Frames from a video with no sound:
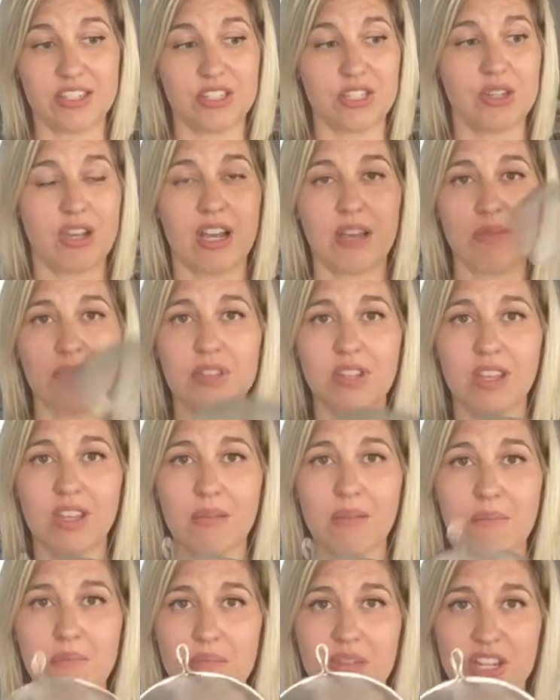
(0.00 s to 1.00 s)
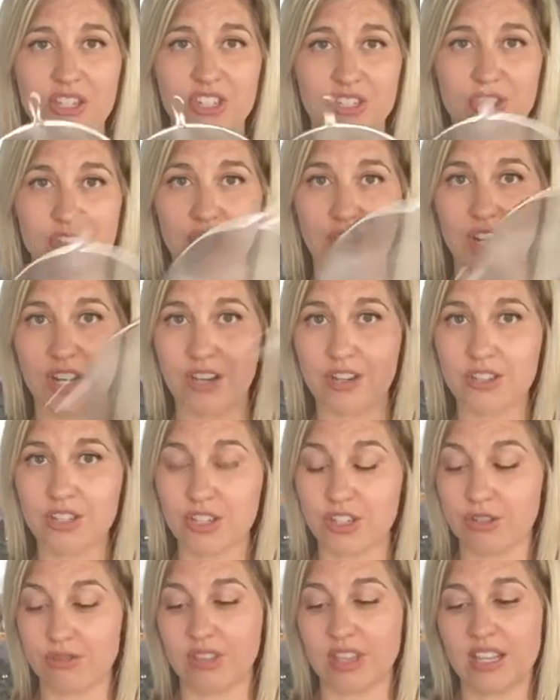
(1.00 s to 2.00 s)
So I'm using a mesh strainer to
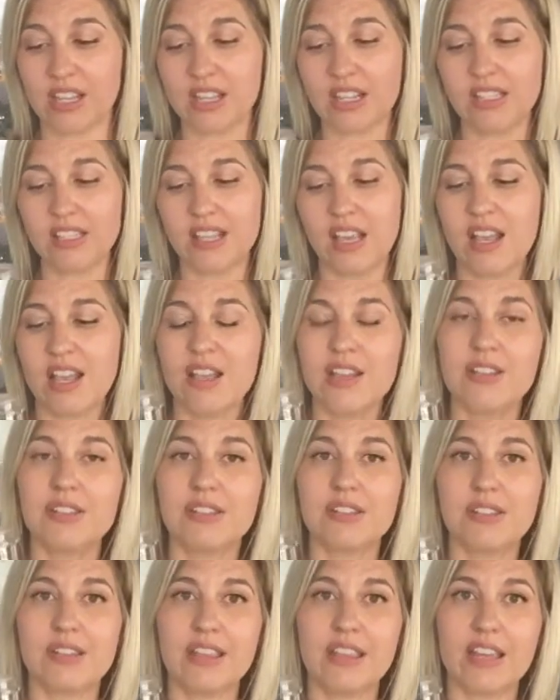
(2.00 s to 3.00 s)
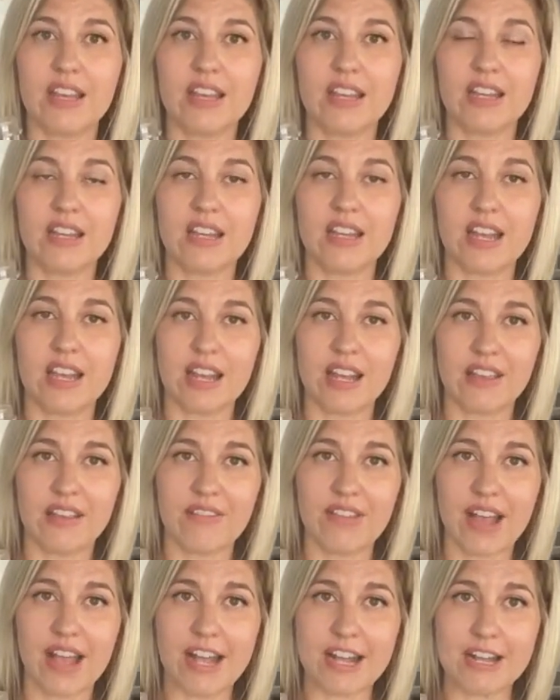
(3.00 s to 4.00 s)
do this, so then none
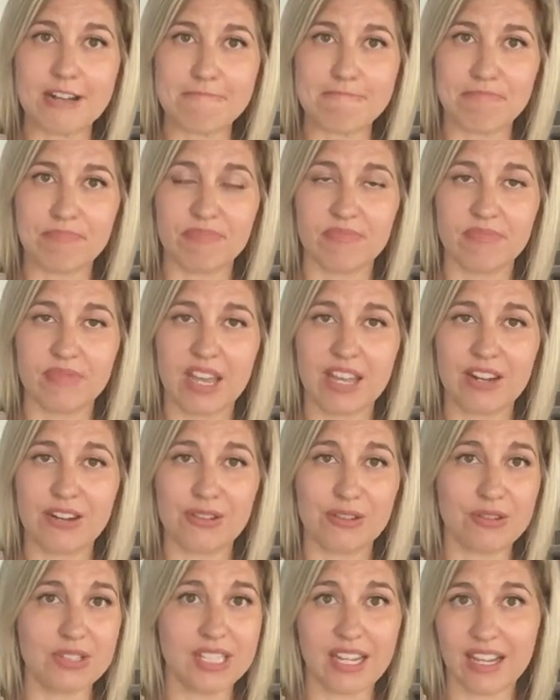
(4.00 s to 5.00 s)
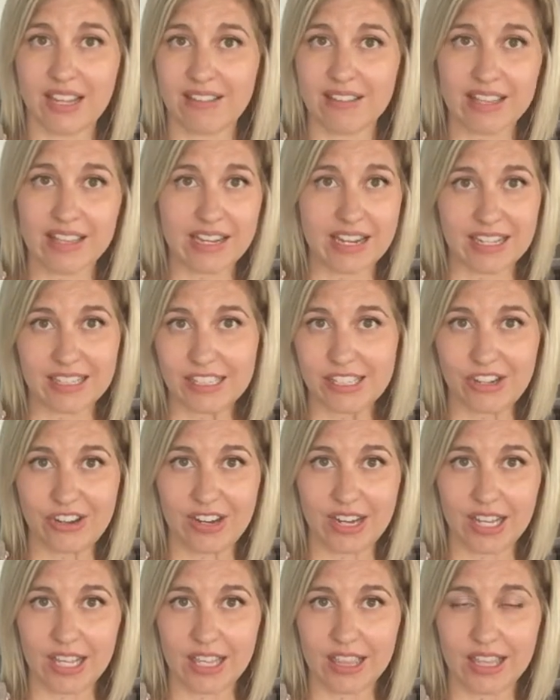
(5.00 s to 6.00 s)
of, I don't lose any of the nuts or
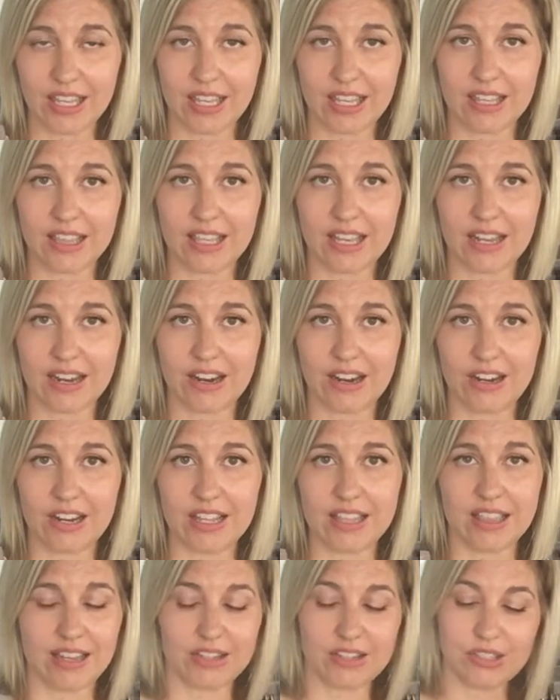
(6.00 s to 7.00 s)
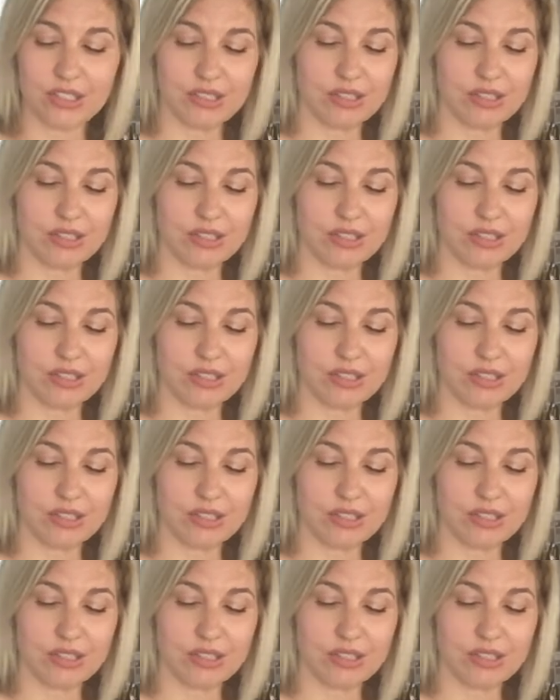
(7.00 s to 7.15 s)
anything that are in there.